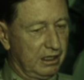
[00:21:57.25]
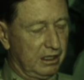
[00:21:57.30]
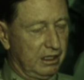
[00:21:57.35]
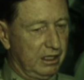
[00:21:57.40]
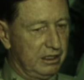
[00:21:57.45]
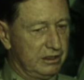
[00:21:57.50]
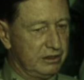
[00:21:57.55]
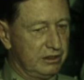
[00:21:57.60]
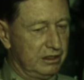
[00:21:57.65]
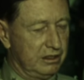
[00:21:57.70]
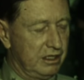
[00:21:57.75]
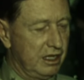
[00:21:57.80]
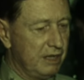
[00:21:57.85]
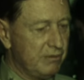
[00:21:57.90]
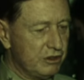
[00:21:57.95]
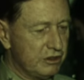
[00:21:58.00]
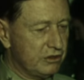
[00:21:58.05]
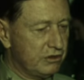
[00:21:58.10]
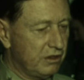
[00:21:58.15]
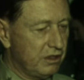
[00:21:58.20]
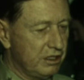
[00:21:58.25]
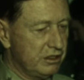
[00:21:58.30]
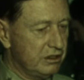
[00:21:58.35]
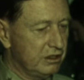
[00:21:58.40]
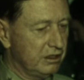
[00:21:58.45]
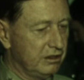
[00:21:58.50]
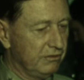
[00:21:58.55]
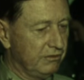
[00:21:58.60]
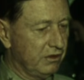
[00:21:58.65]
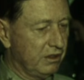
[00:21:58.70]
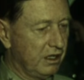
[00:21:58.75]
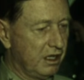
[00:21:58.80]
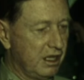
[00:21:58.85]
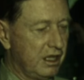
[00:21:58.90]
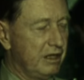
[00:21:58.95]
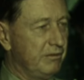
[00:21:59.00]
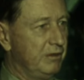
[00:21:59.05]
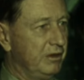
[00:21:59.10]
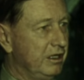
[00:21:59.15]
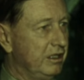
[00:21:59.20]
it's the demonstration of
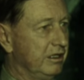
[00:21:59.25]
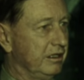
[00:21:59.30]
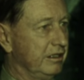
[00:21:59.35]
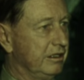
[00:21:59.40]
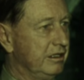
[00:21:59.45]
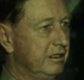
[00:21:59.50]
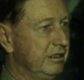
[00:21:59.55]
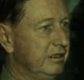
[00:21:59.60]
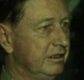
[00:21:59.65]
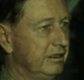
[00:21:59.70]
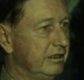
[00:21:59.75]
reliability,